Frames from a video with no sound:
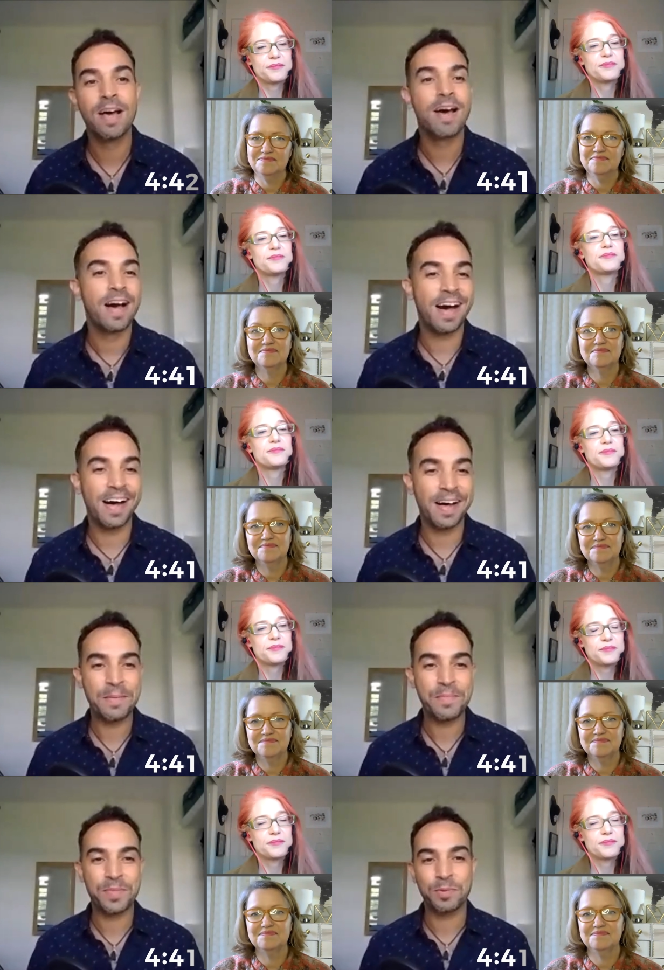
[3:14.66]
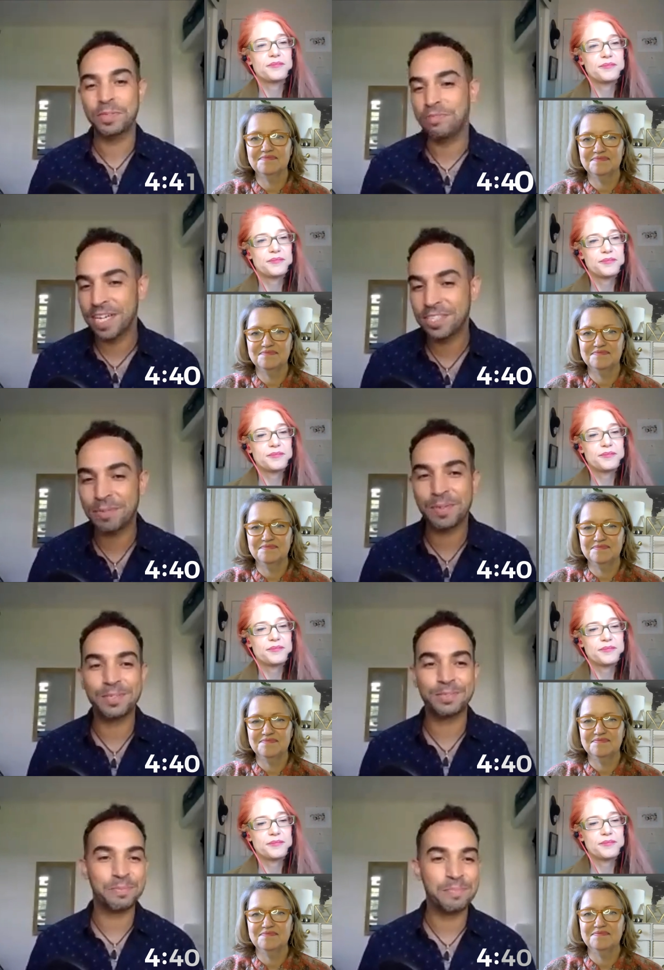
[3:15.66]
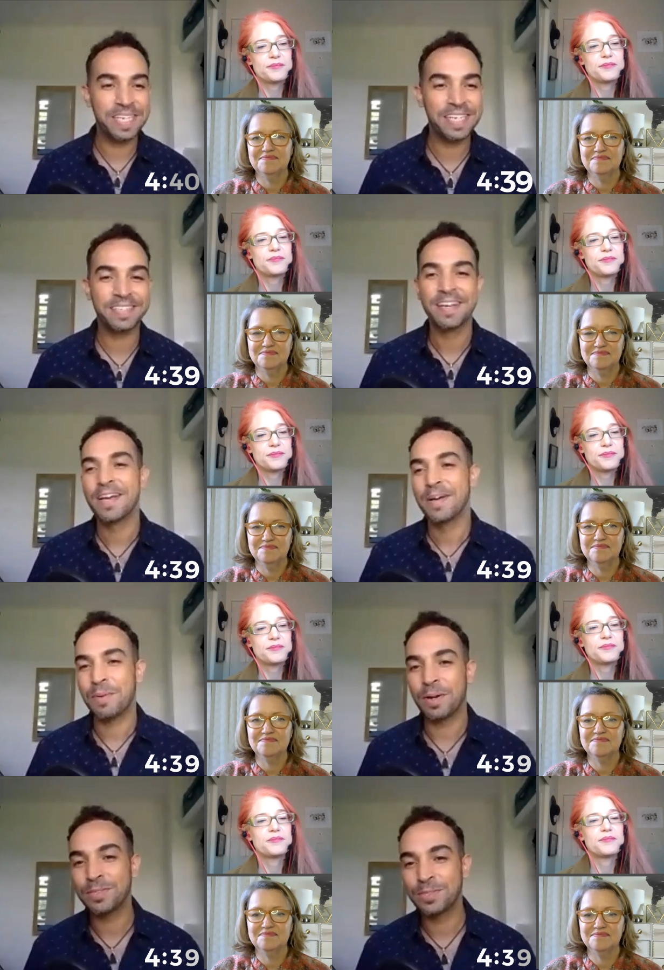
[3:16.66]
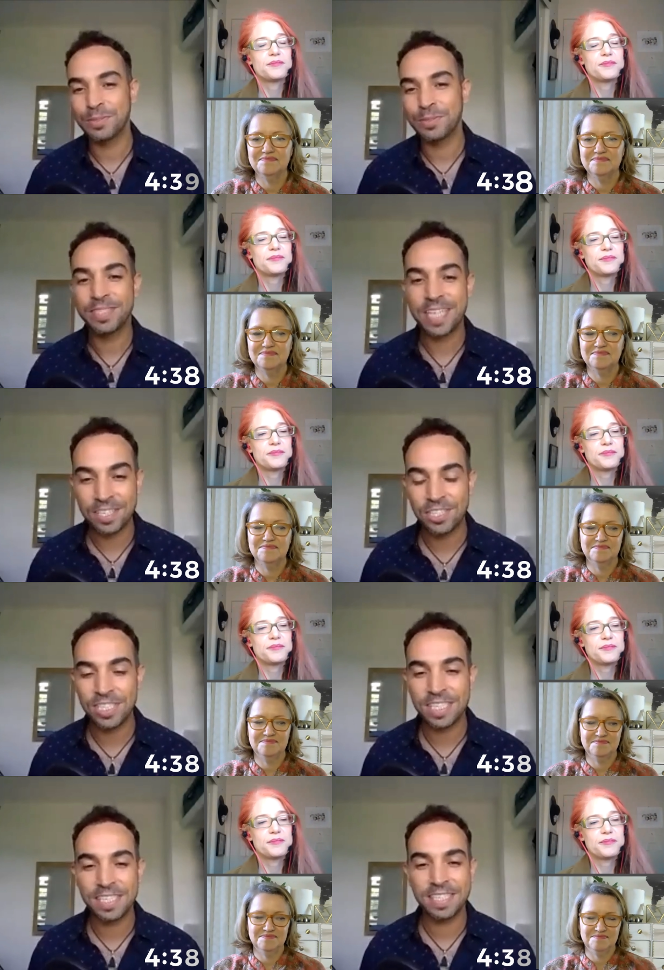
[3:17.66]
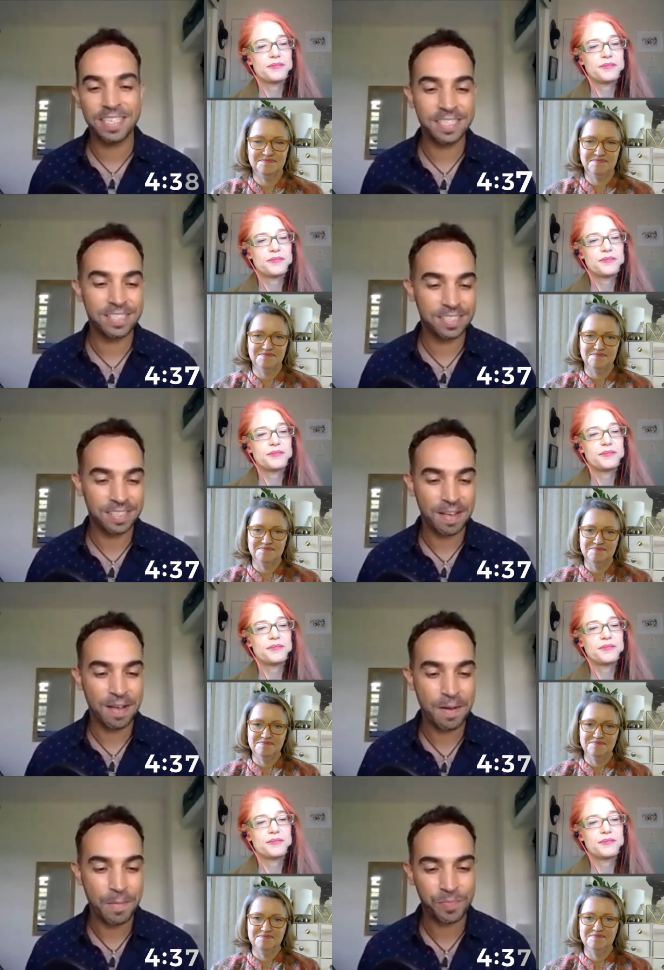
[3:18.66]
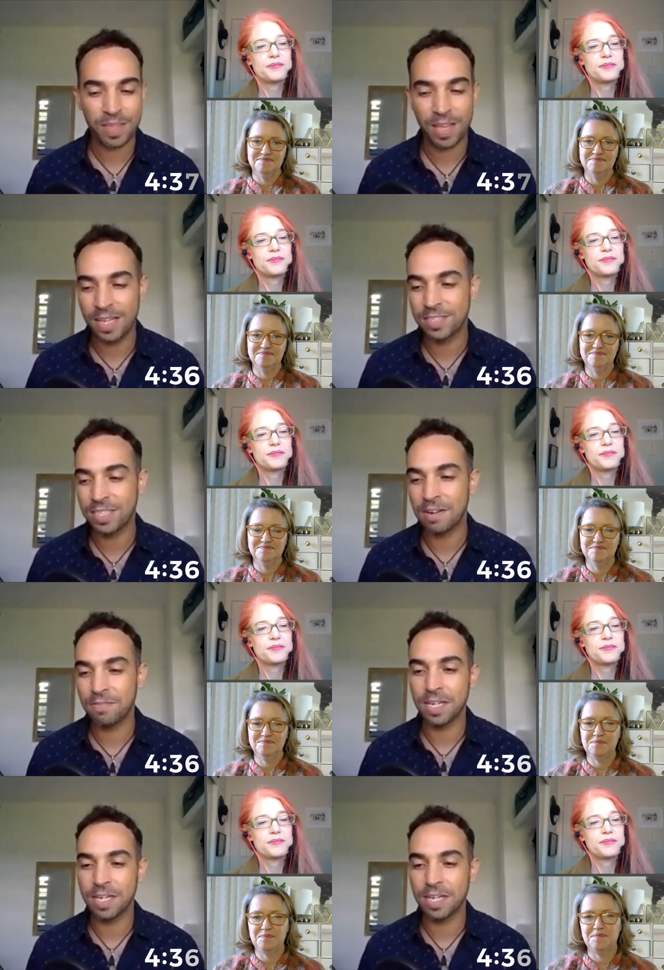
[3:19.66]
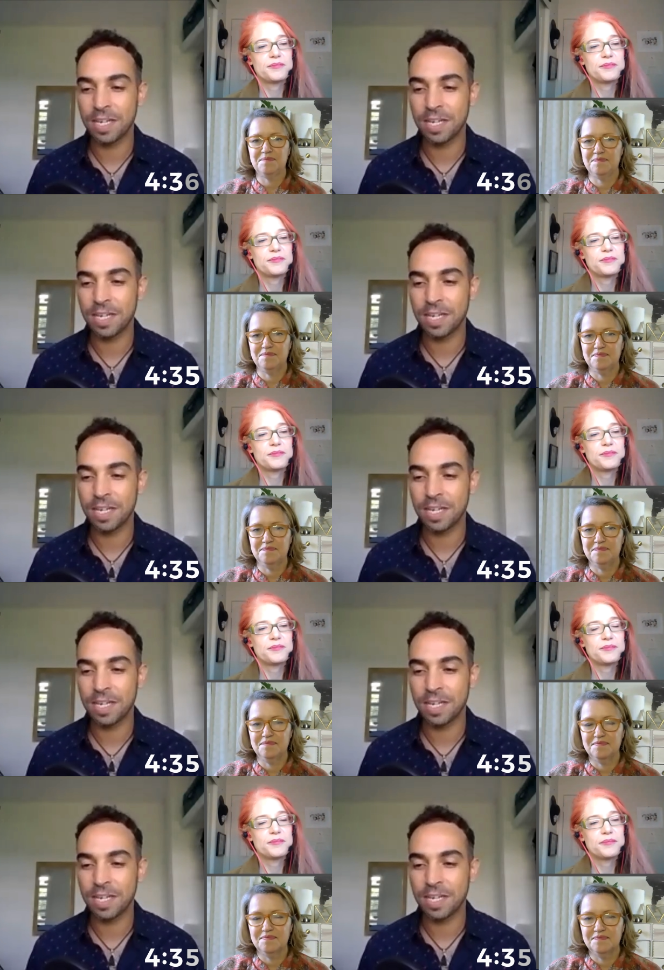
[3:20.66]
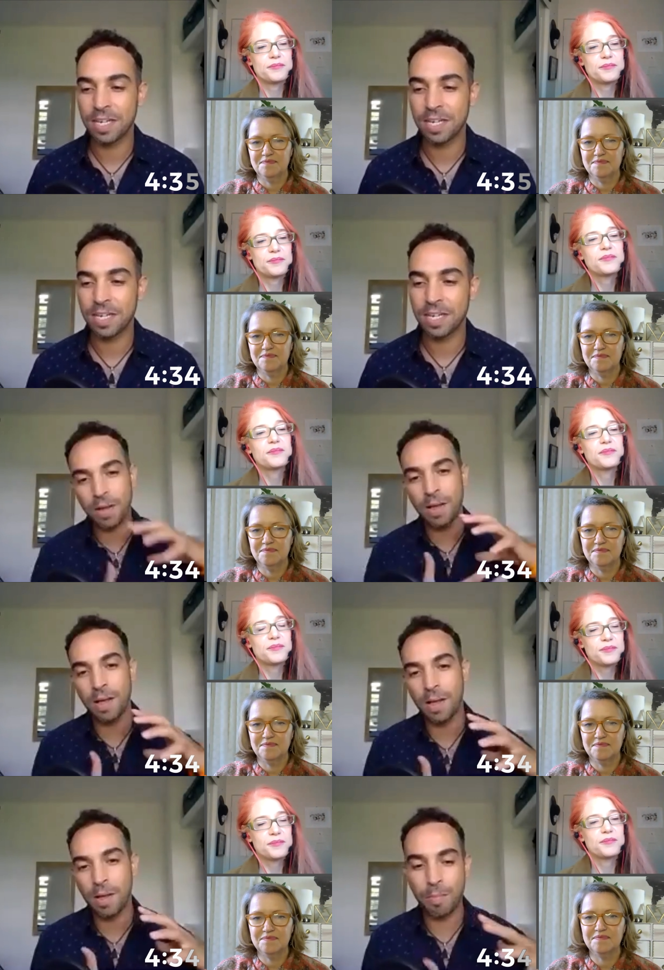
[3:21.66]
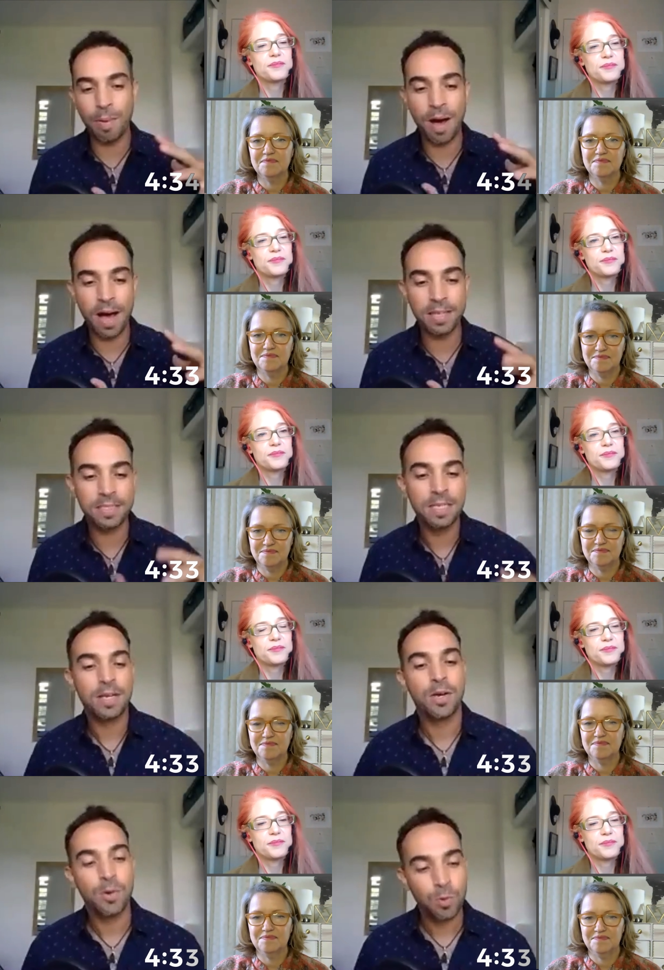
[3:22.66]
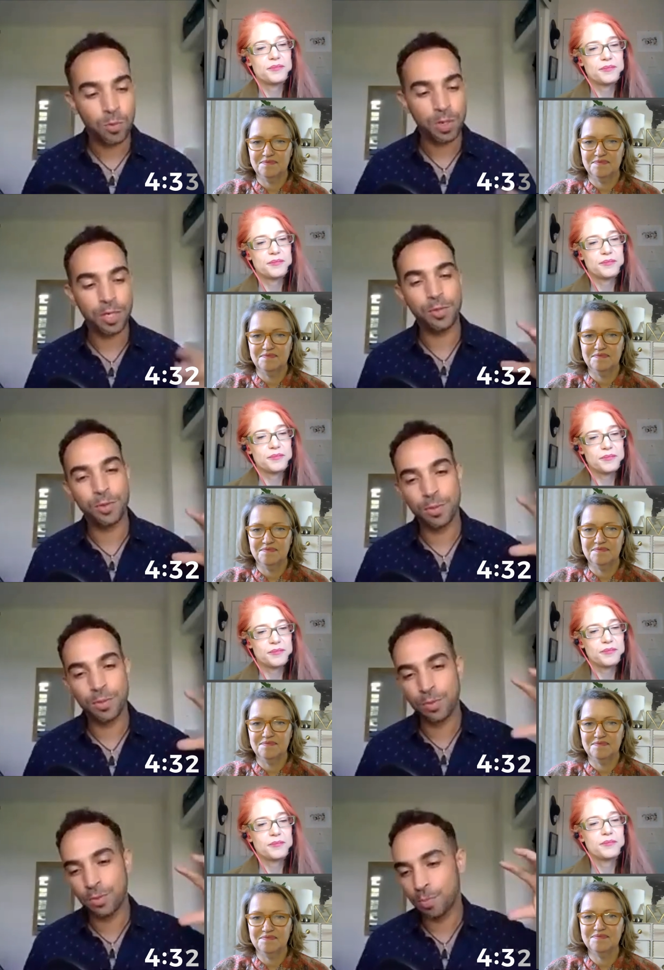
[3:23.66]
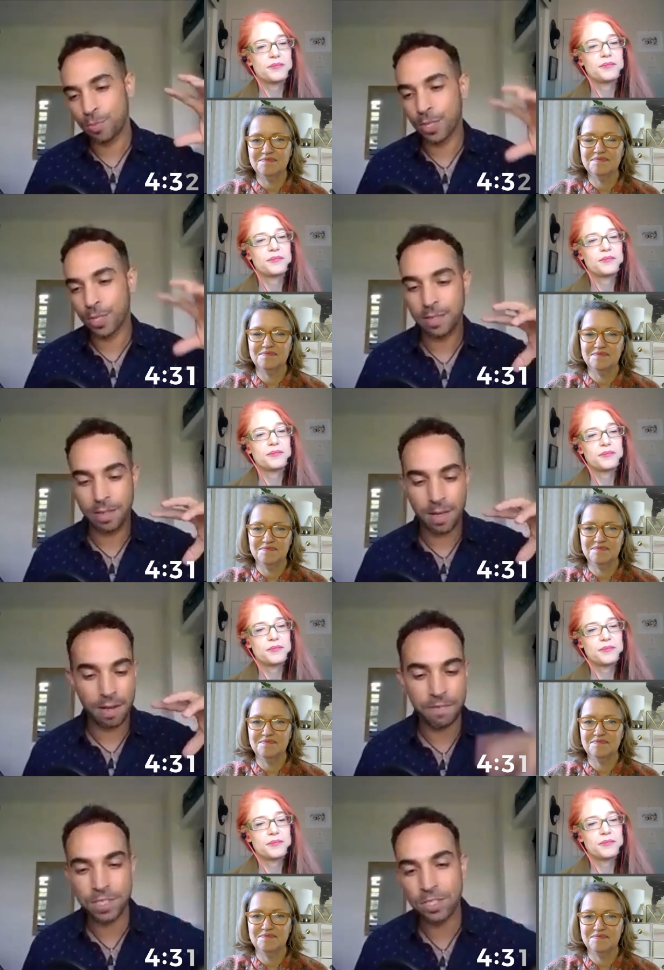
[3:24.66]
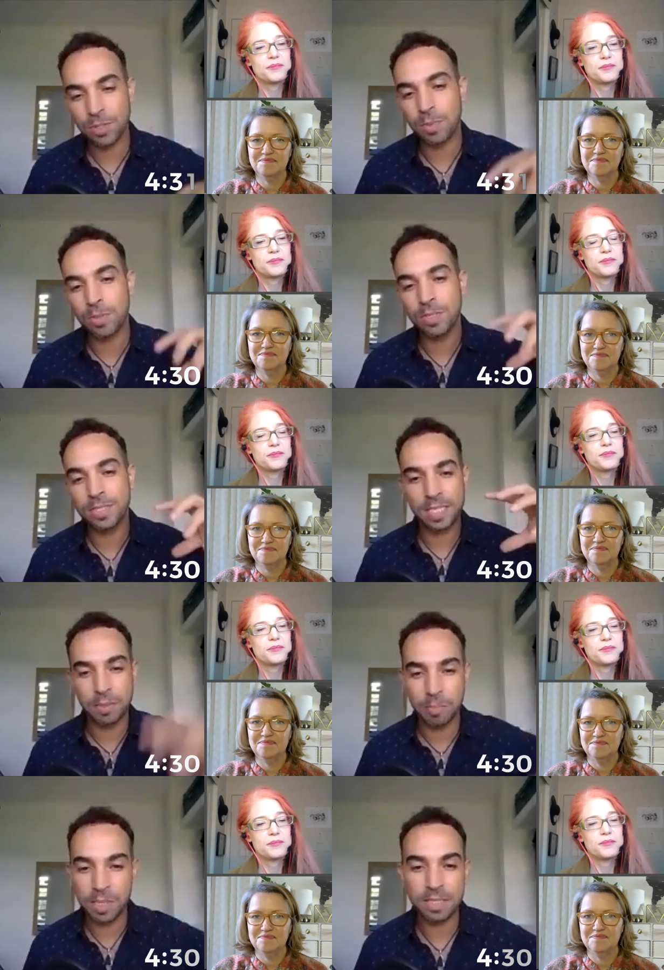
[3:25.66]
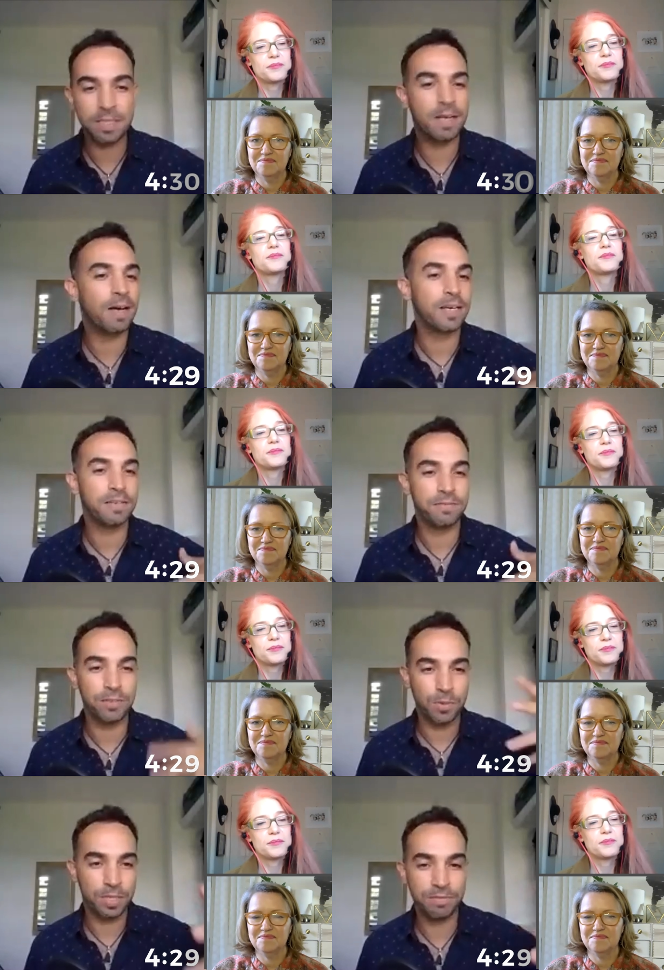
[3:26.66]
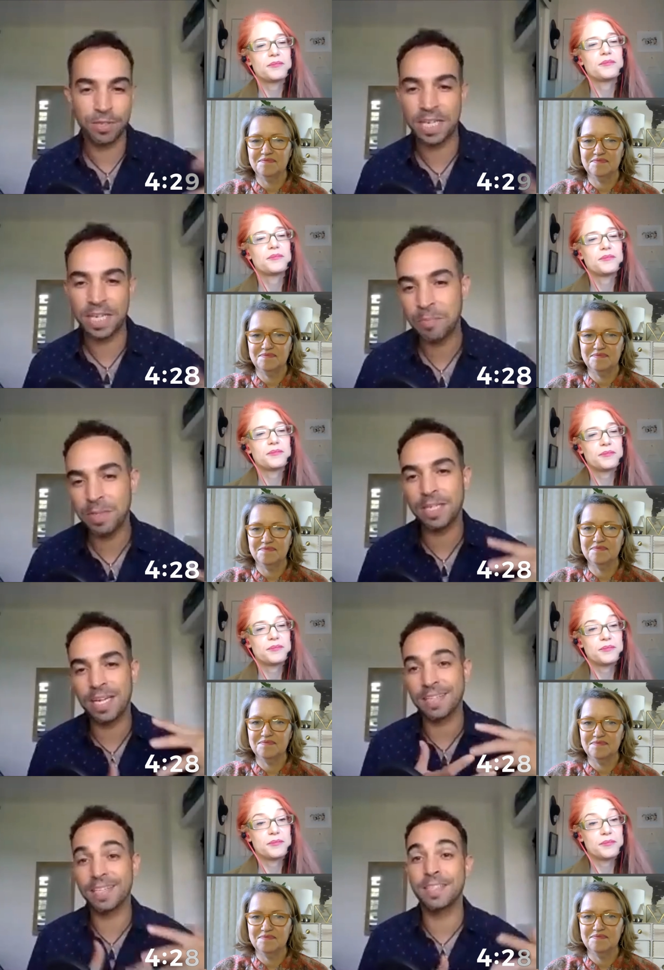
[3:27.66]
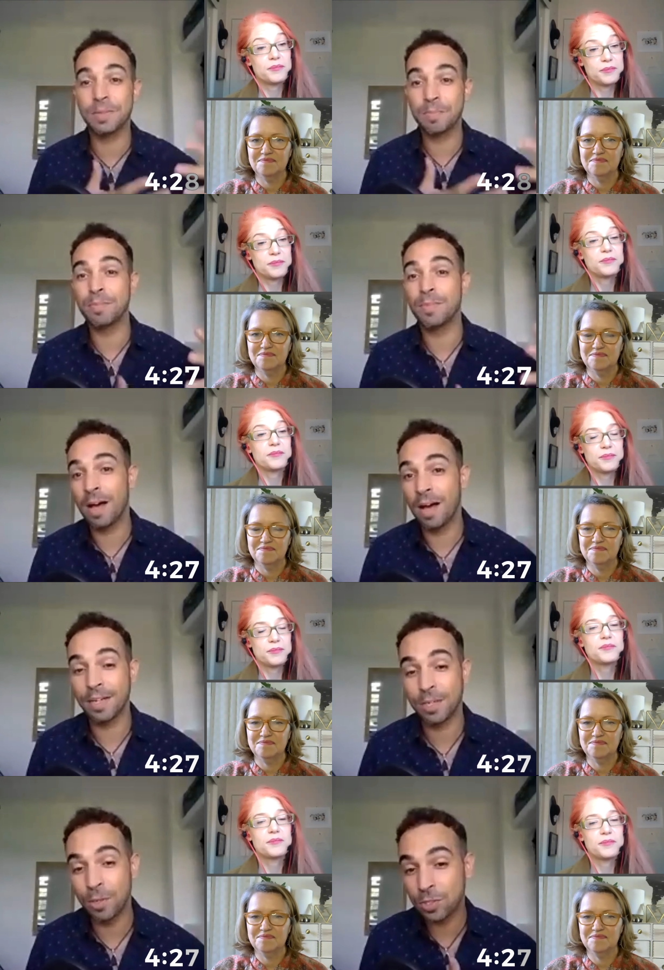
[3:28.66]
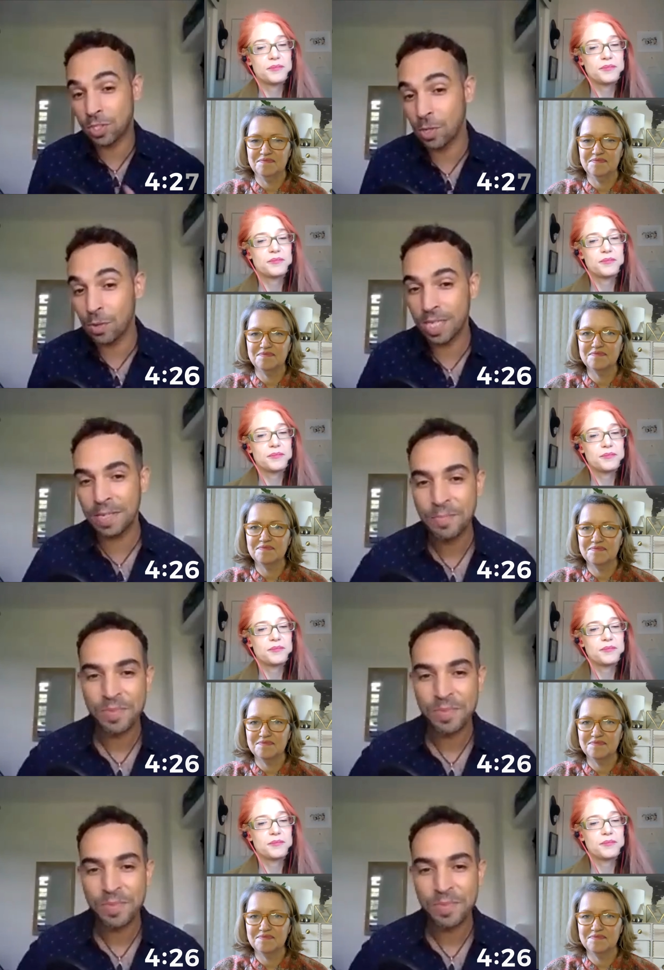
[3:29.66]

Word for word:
Speaker 1: um, with vegetables or meat, but also the tagine. It's uh, it's kind of like a traditional dish where it's like a, a pot where you, you put in uh, vegetables and meat uh, if you if you eat meat and let them uh, cook slowly.